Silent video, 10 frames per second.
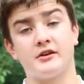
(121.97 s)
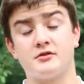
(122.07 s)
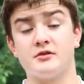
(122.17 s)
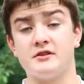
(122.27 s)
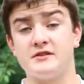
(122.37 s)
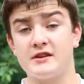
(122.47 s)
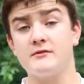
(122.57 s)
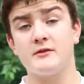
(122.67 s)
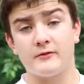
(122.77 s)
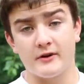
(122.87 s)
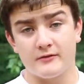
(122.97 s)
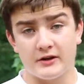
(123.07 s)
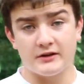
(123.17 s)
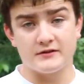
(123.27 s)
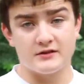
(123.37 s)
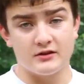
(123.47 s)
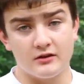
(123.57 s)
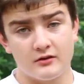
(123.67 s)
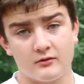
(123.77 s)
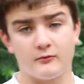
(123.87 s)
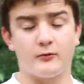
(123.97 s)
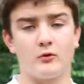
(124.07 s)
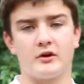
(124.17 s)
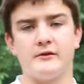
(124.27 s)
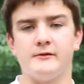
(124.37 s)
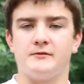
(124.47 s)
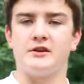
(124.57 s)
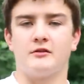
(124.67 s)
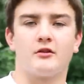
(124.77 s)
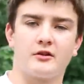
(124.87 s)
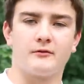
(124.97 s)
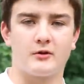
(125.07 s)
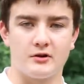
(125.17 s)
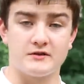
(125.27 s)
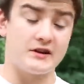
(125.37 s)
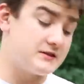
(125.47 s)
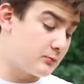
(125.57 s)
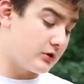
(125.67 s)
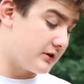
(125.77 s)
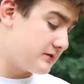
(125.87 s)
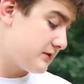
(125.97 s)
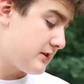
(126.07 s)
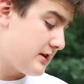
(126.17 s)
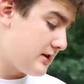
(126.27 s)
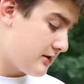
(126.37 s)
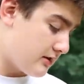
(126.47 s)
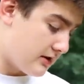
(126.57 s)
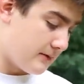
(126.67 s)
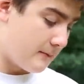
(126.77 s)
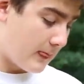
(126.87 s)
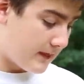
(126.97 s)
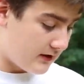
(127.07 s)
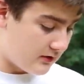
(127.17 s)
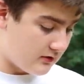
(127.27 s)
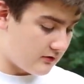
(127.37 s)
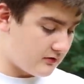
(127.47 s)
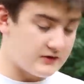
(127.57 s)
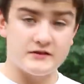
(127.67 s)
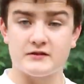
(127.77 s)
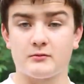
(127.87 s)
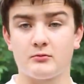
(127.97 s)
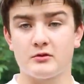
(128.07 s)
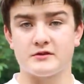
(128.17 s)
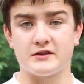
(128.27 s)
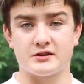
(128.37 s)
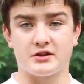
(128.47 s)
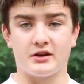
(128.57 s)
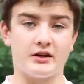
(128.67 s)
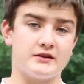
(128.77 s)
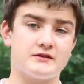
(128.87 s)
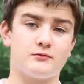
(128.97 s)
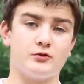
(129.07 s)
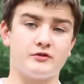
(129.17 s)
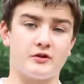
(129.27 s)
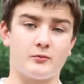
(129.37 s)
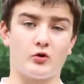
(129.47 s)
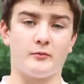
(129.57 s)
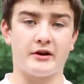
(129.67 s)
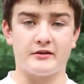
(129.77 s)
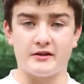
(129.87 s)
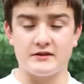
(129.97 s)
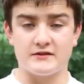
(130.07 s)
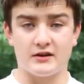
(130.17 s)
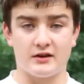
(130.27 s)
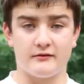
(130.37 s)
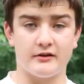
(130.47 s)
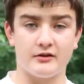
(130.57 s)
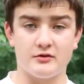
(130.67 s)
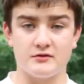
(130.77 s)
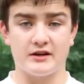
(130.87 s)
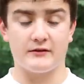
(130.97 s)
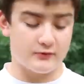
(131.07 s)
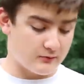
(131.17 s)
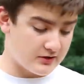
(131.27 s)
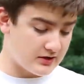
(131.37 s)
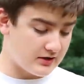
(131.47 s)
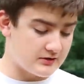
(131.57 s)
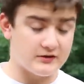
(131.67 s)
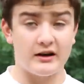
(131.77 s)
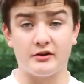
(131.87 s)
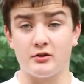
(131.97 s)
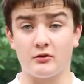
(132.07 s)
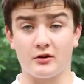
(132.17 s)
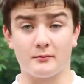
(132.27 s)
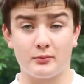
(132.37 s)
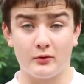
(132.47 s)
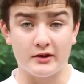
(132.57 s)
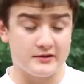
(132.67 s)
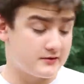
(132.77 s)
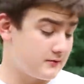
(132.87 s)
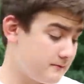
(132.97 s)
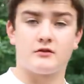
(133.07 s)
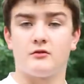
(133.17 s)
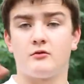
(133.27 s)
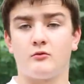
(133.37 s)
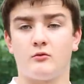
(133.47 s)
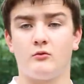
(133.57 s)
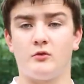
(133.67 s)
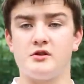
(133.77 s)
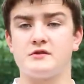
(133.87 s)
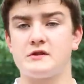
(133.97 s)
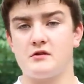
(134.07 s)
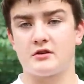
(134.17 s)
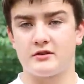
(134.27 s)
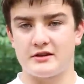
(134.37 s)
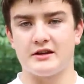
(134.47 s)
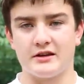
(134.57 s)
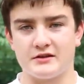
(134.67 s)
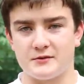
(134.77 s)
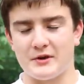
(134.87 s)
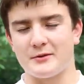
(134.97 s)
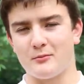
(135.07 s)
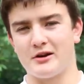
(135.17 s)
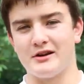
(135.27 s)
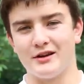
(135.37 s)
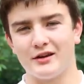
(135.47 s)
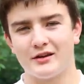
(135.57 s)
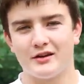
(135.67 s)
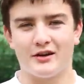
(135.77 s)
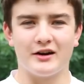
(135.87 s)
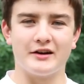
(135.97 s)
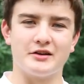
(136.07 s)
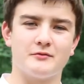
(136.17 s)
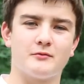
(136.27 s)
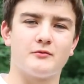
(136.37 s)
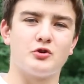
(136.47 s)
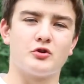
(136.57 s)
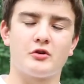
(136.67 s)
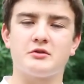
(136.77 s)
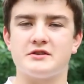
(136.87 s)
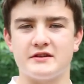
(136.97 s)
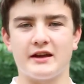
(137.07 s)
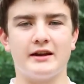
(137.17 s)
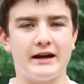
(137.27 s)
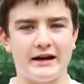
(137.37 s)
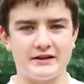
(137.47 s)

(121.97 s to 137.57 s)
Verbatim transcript: 975,000 for a $15 gift card. So that's a plus um, then this is the reward section, guys. We'll talk more about these uh, values after we get into how you earn points. So when you start clicking to make money, uh, you're going to get